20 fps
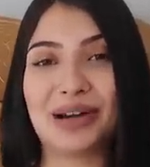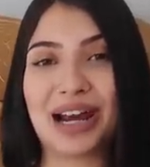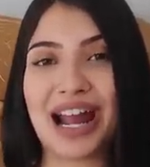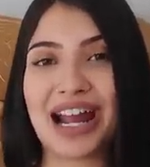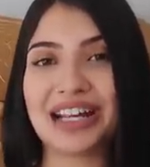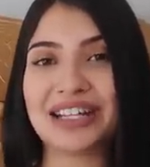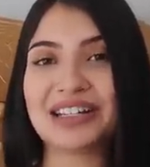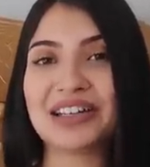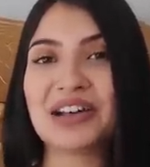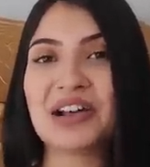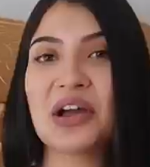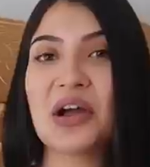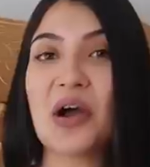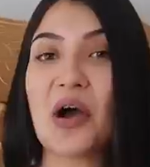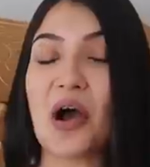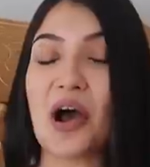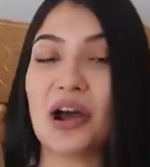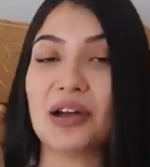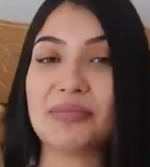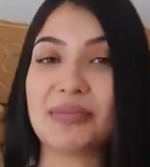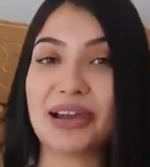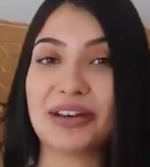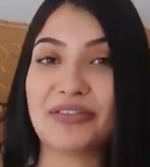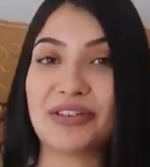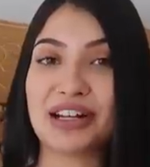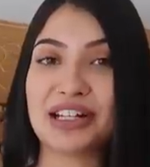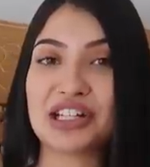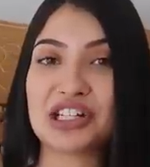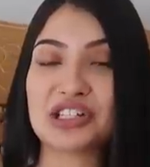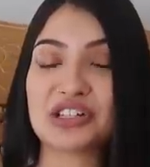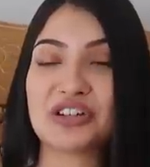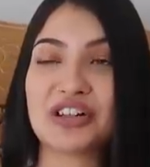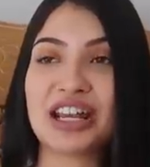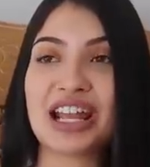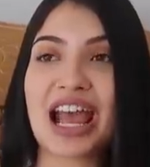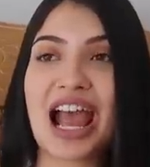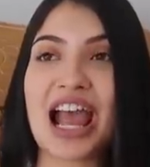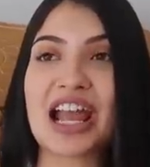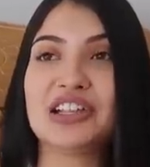brand on my registry.